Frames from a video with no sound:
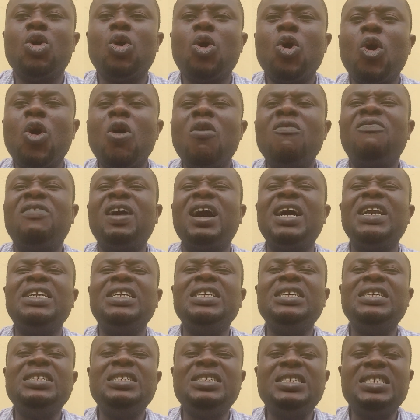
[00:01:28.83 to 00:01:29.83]
over the
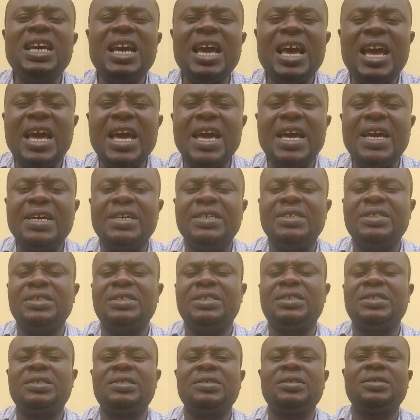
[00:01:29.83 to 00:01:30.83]

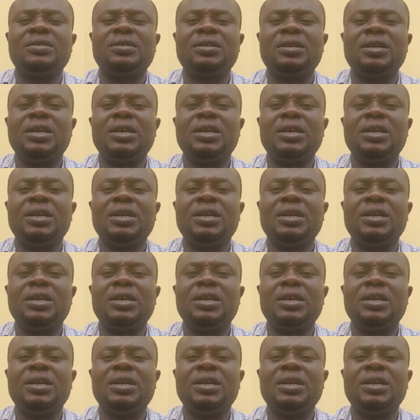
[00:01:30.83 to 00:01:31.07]
years,